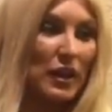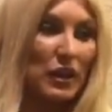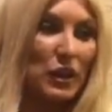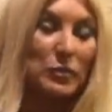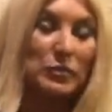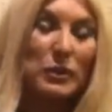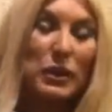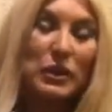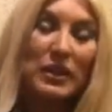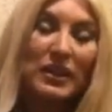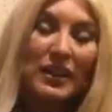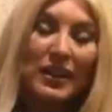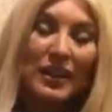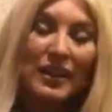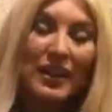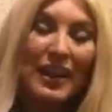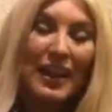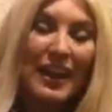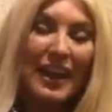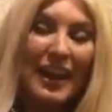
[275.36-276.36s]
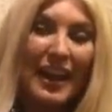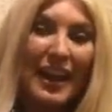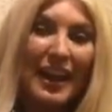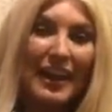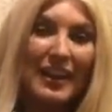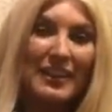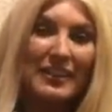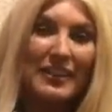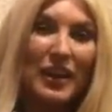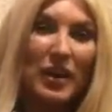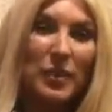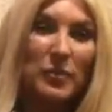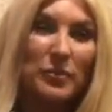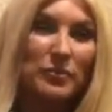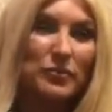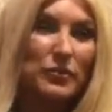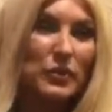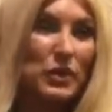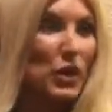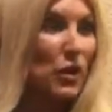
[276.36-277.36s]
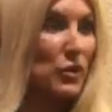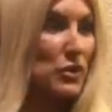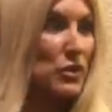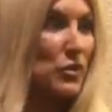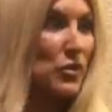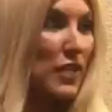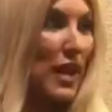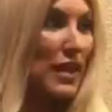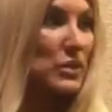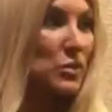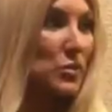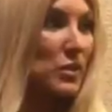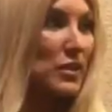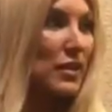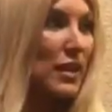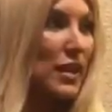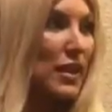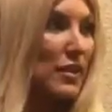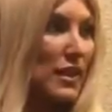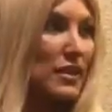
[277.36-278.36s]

community, and you know, so that's one thing.